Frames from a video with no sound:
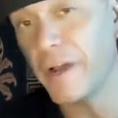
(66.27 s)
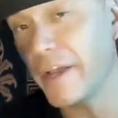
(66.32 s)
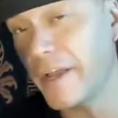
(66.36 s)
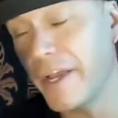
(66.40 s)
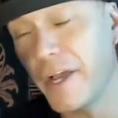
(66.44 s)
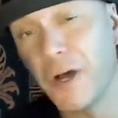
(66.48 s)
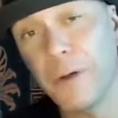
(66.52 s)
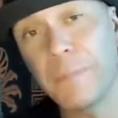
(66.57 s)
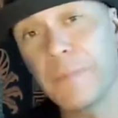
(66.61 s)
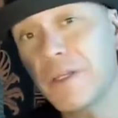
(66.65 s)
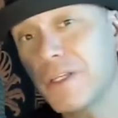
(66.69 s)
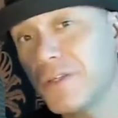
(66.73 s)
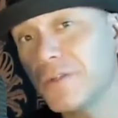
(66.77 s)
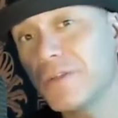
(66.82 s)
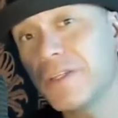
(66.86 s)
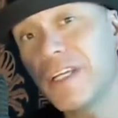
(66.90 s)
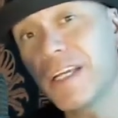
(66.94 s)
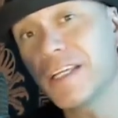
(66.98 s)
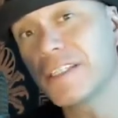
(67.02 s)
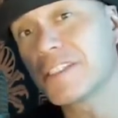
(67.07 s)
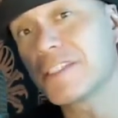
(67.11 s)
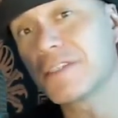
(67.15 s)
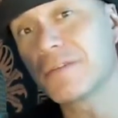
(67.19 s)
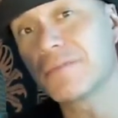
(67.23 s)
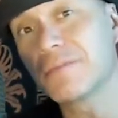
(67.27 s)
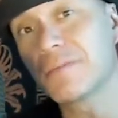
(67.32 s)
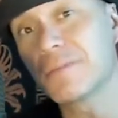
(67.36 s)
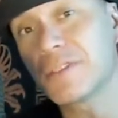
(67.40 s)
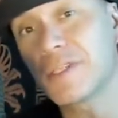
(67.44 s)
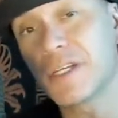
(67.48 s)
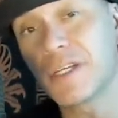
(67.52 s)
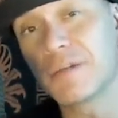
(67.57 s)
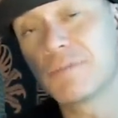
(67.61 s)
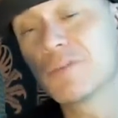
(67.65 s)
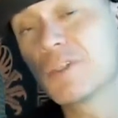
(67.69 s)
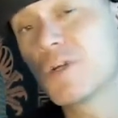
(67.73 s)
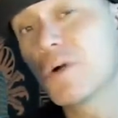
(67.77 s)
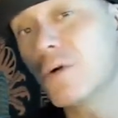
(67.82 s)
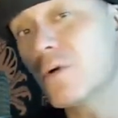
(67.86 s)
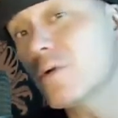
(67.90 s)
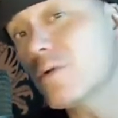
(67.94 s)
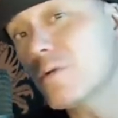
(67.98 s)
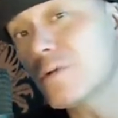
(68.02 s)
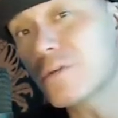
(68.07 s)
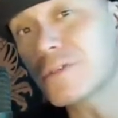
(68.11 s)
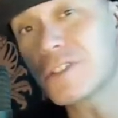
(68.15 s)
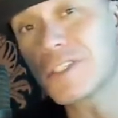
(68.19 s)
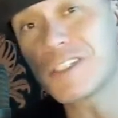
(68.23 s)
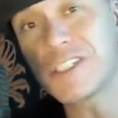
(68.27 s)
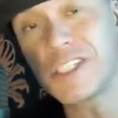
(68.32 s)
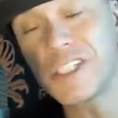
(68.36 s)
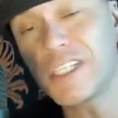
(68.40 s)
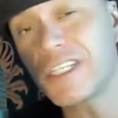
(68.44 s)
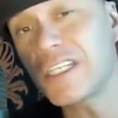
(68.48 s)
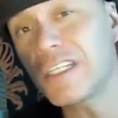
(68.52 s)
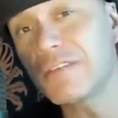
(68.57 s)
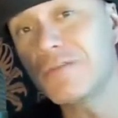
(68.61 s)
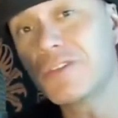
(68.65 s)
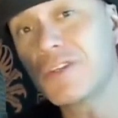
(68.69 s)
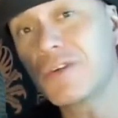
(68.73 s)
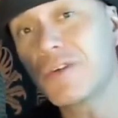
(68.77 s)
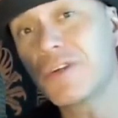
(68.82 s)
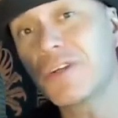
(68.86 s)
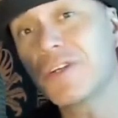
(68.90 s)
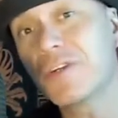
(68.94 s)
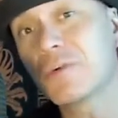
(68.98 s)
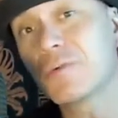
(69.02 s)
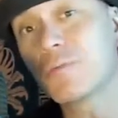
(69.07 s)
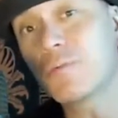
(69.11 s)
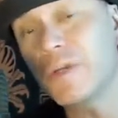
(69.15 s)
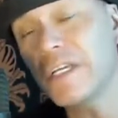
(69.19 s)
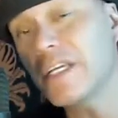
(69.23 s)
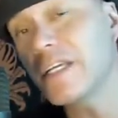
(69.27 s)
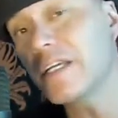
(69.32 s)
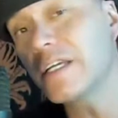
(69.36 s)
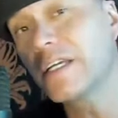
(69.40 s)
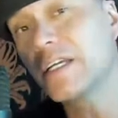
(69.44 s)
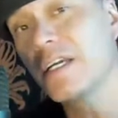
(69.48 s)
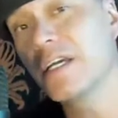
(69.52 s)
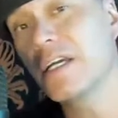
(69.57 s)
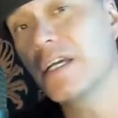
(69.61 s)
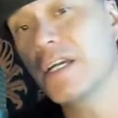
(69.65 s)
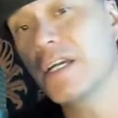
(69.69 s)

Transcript: helping you get some goals achieved during your week.